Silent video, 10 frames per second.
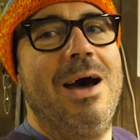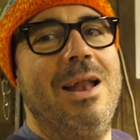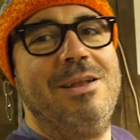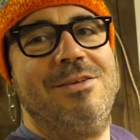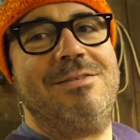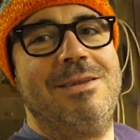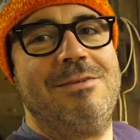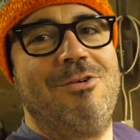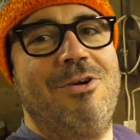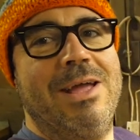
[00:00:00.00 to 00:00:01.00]
and I just
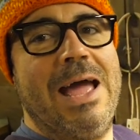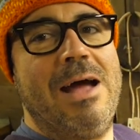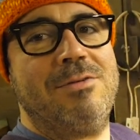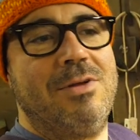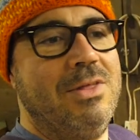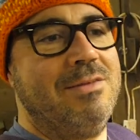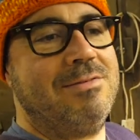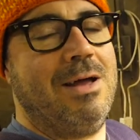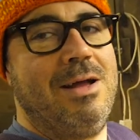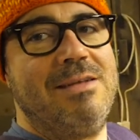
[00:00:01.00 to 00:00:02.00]
started drawing it out on
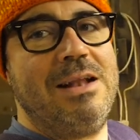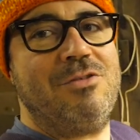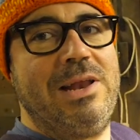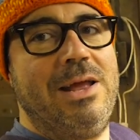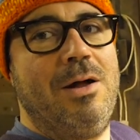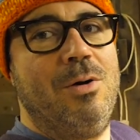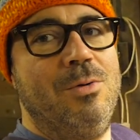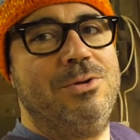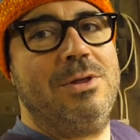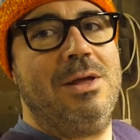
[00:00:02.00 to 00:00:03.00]
this, it's actually an
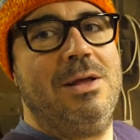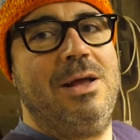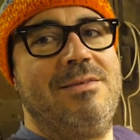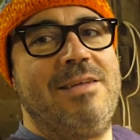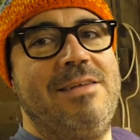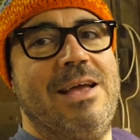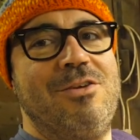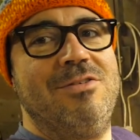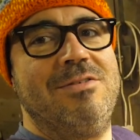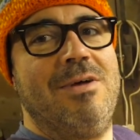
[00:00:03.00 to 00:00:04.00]
old estate
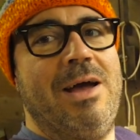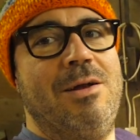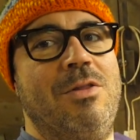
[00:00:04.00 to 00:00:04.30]
agent sign.